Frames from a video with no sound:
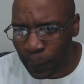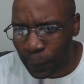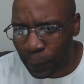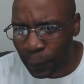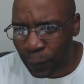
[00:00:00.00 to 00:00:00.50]

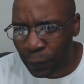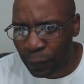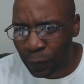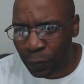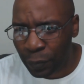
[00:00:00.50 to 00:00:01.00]

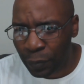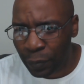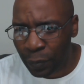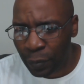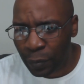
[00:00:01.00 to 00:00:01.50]

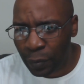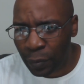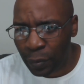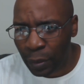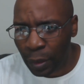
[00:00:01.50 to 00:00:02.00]

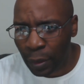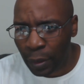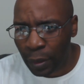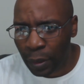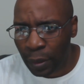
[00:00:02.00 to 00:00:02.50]
No one is speaking in this clip.